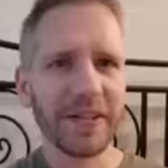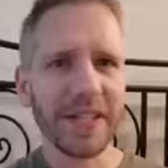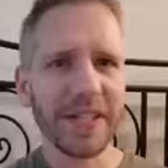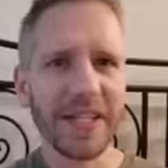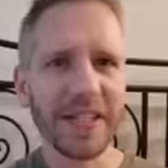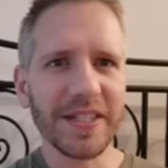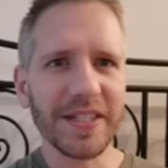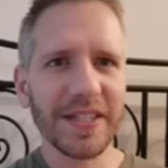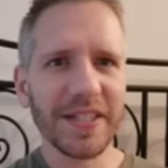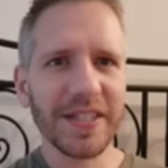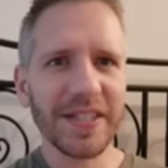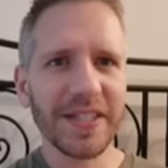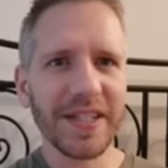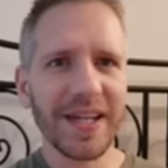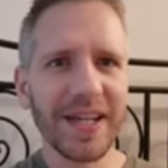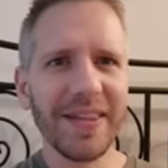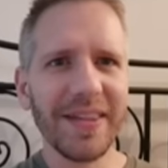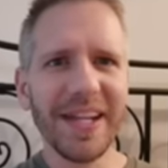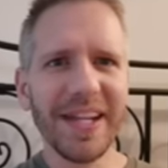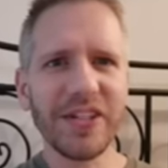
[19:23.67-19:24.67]
least, because
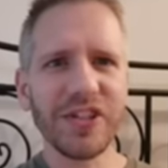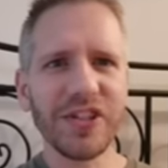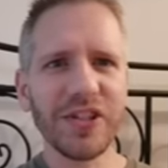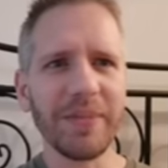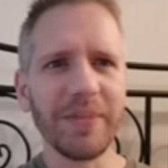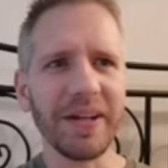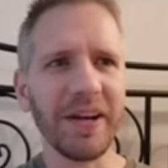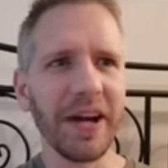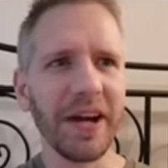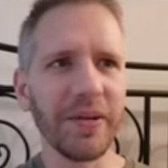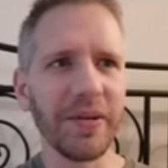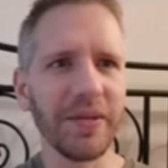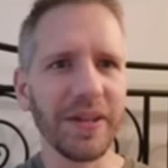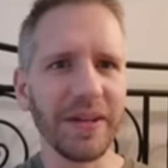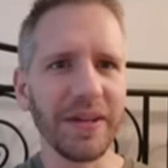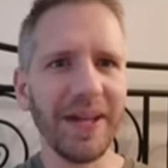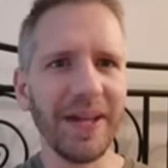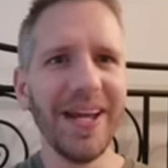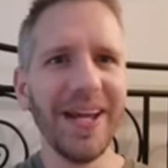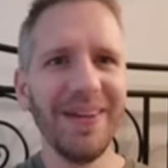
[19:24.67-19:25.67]
I think it should be higher
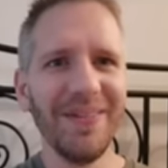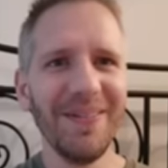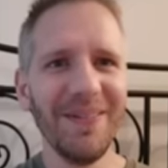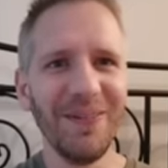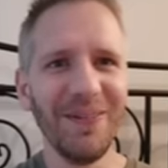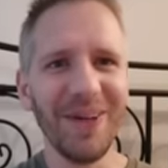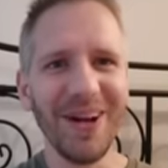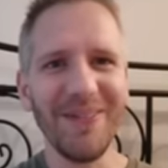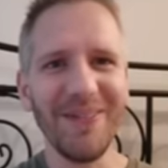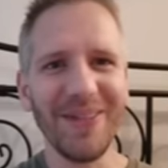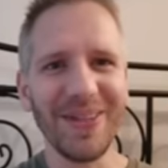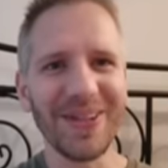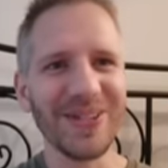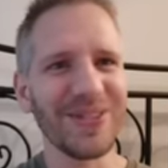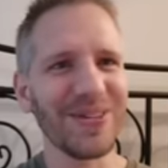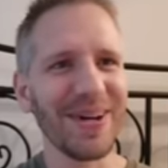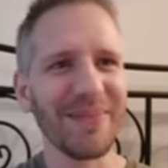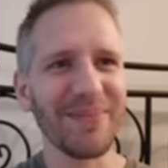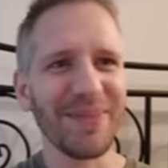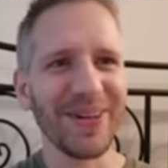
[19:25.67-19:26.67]
than whatever the
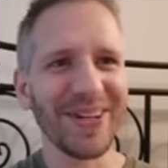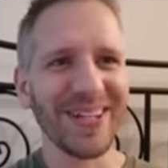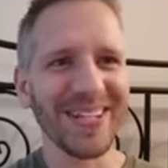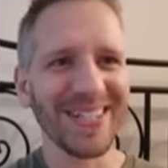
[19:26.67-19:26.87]
drop rate